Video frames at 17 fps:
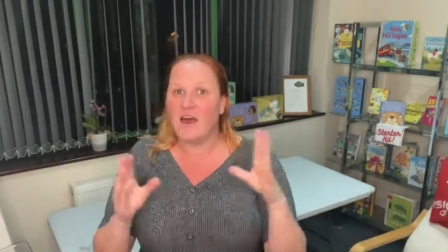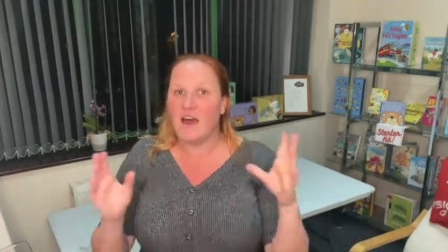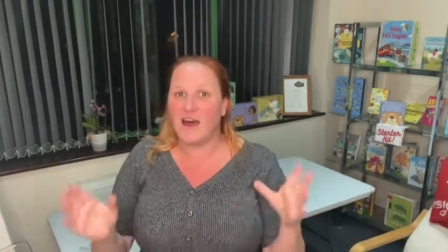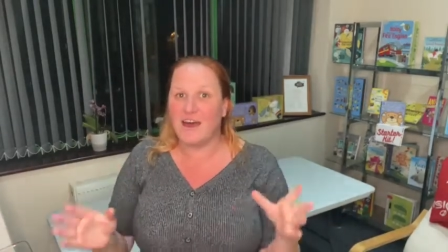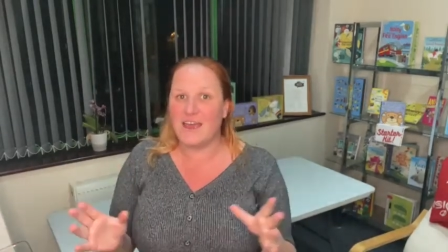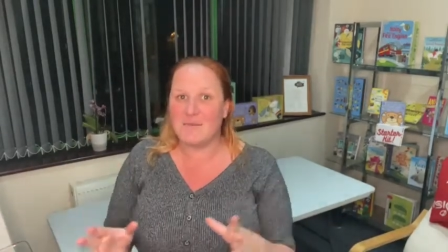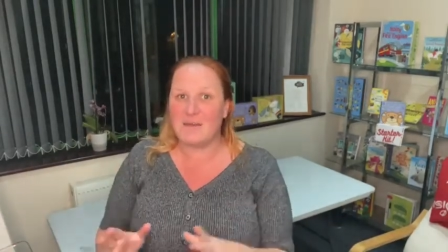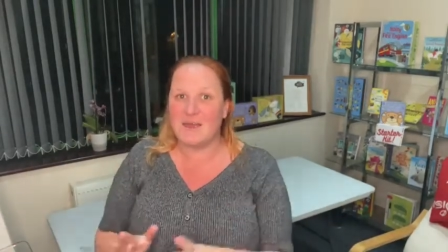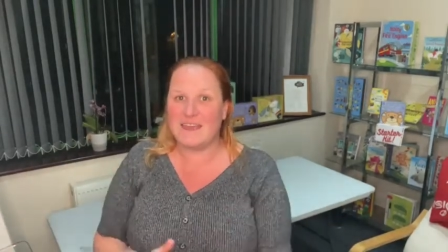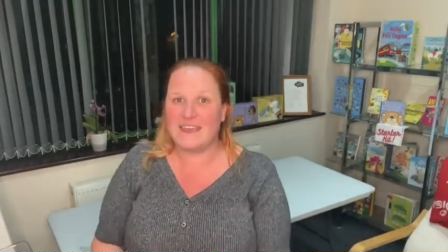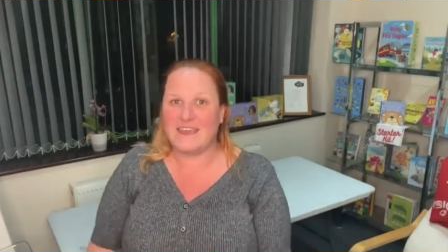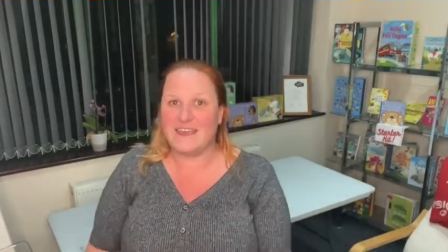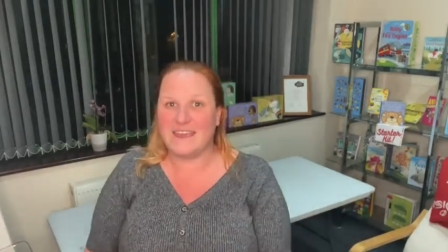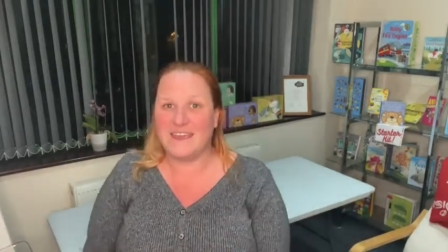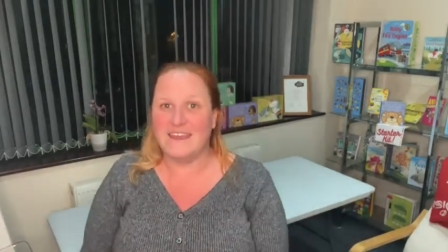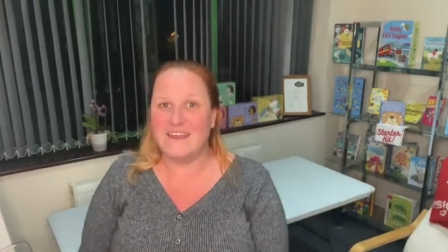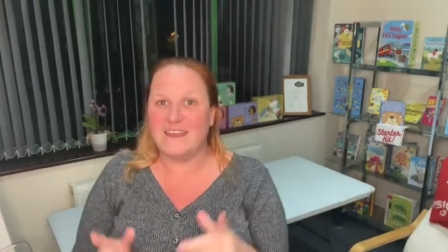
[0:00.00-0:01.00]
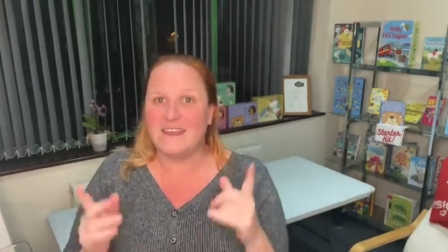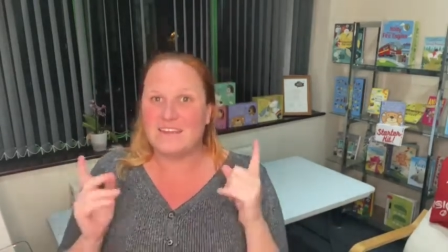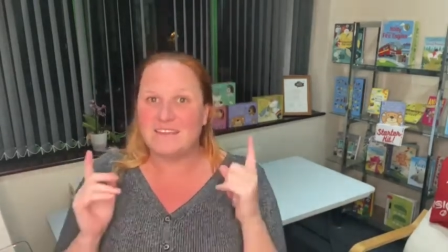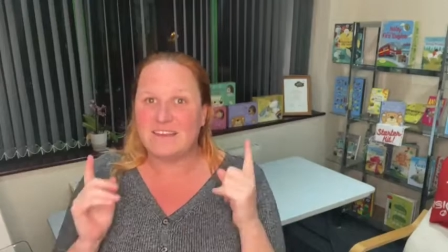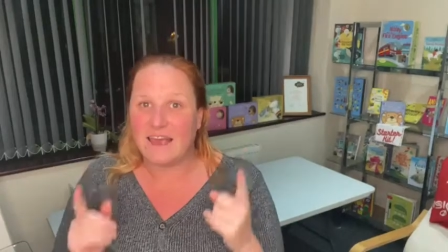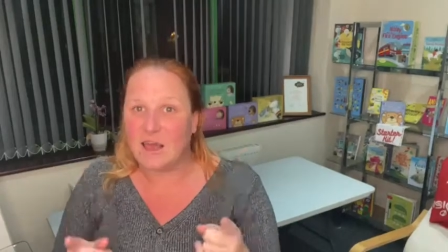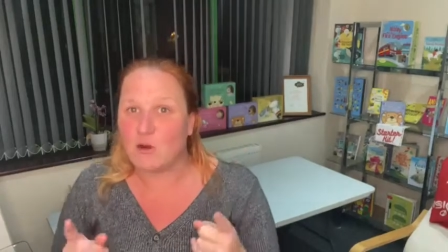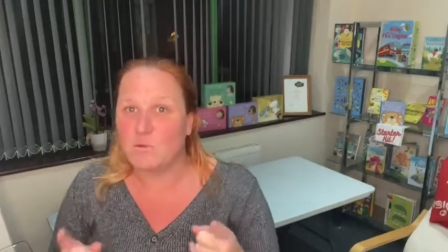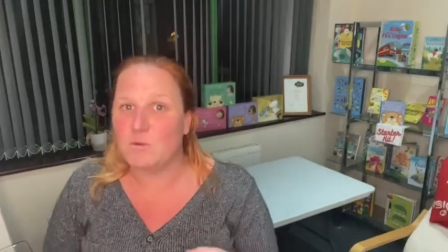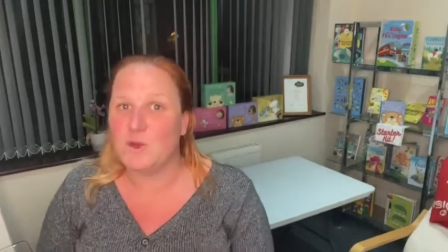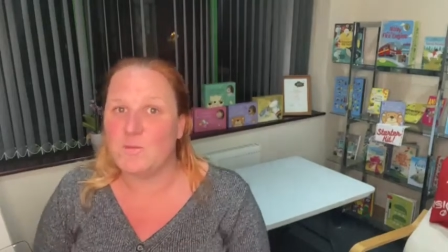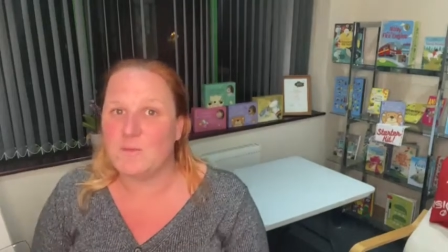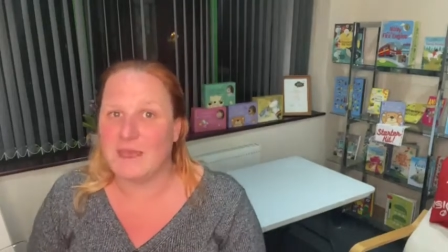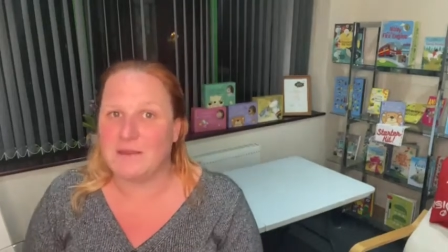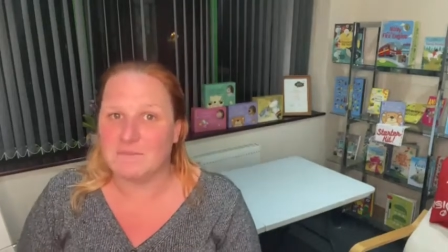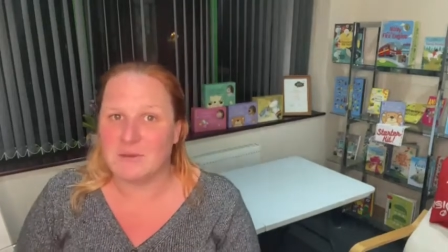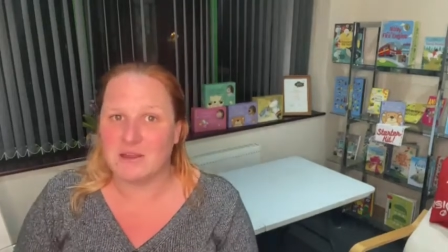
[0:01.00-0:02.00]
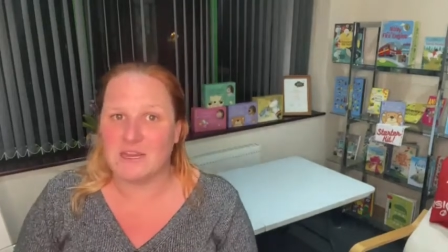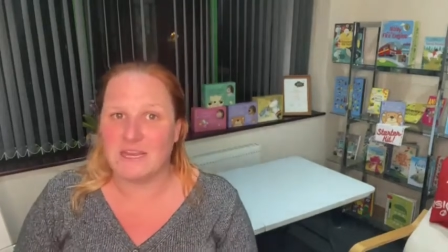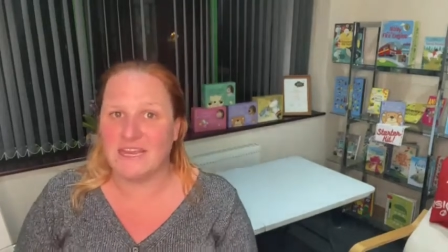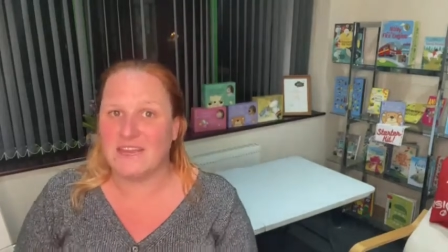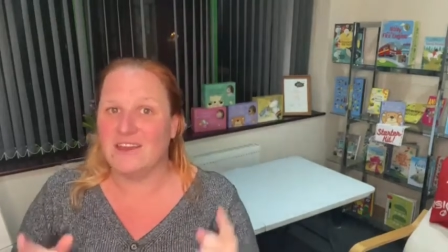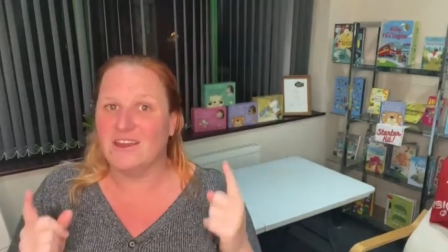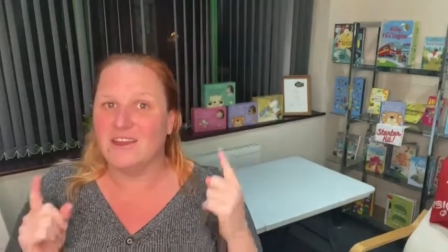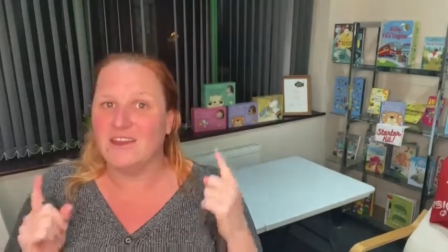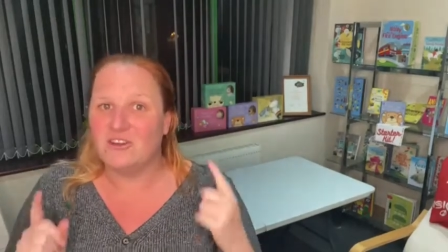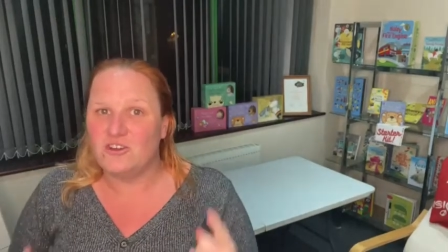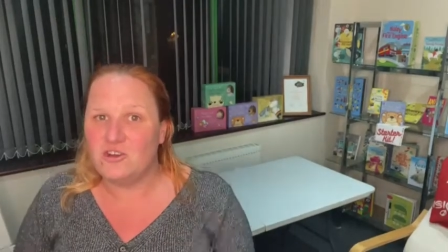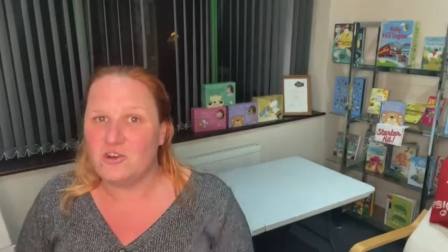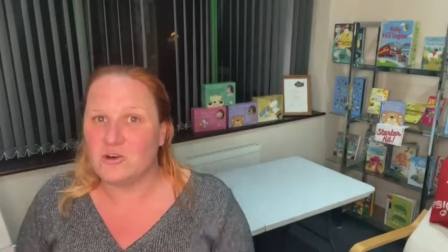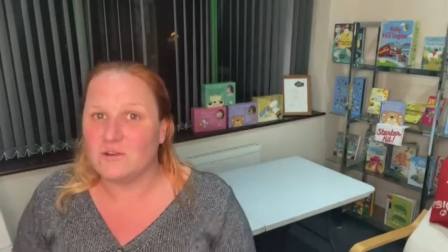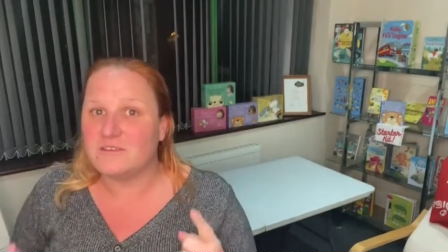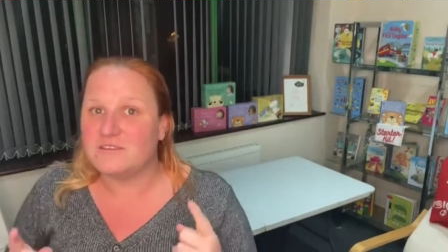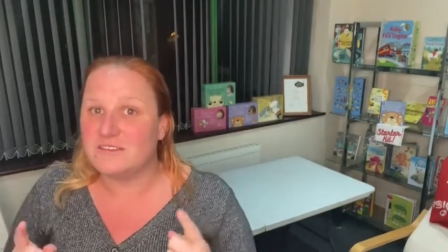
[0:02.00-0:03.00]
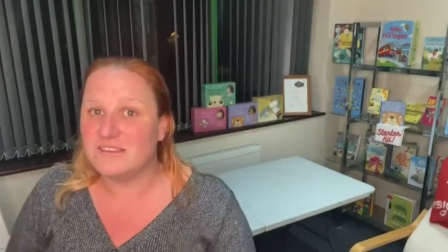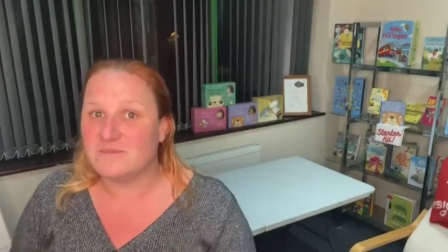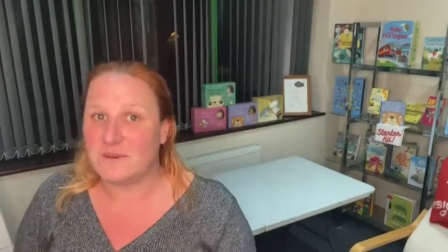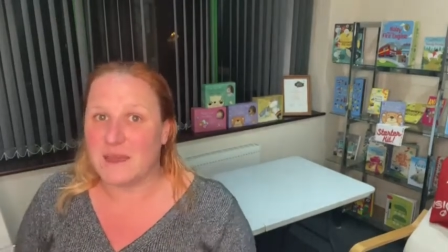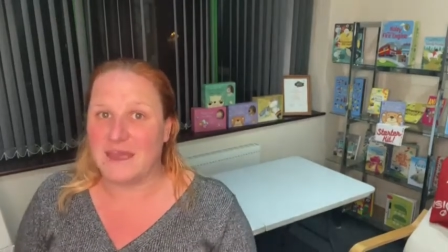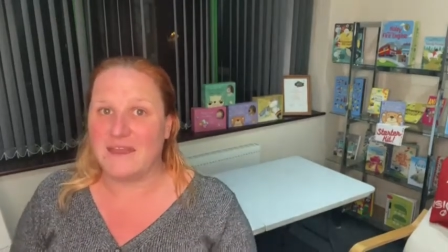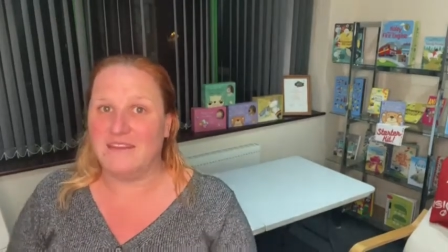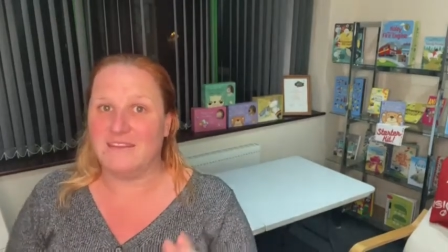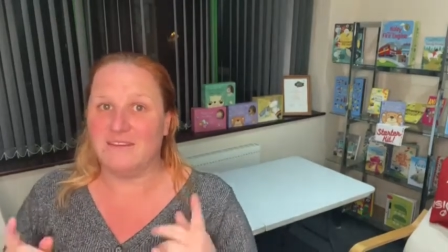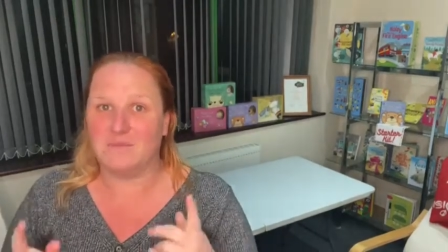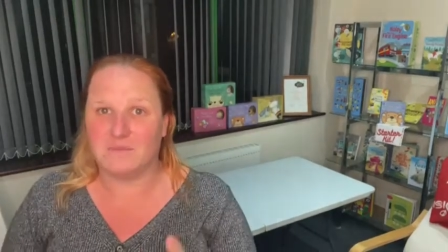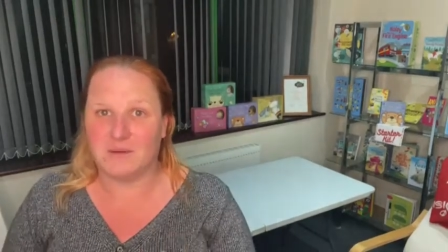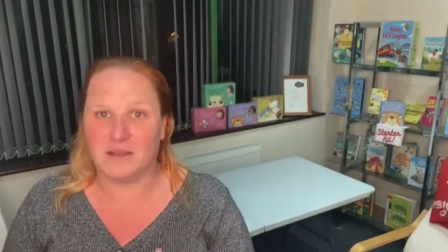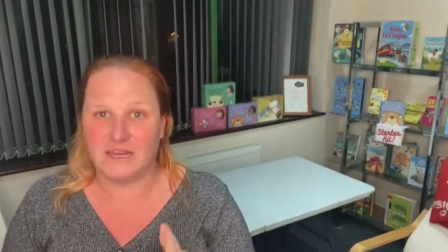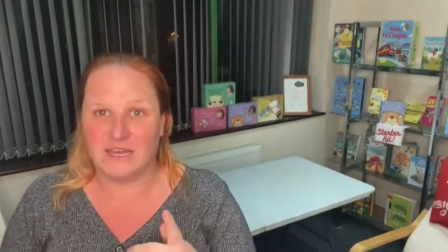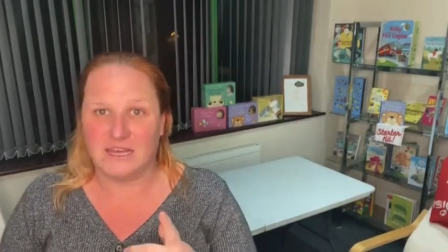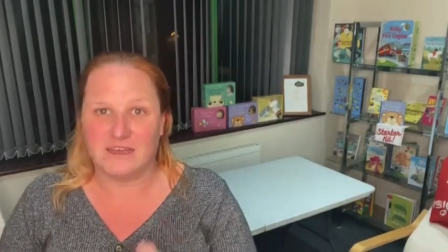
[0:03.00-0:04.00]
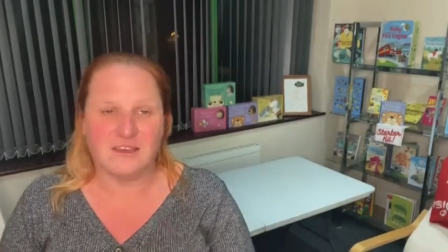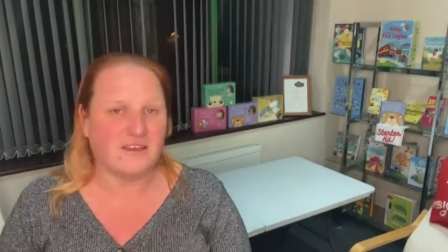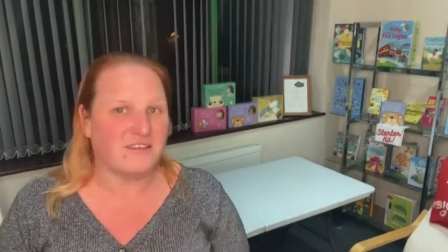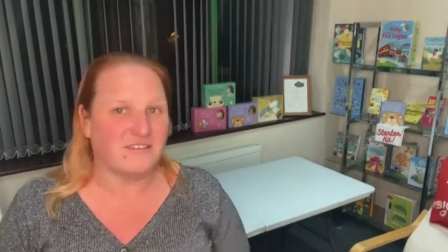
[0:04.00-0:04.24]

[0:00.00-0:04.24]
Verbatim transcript: I am here to help you make money not to spend money.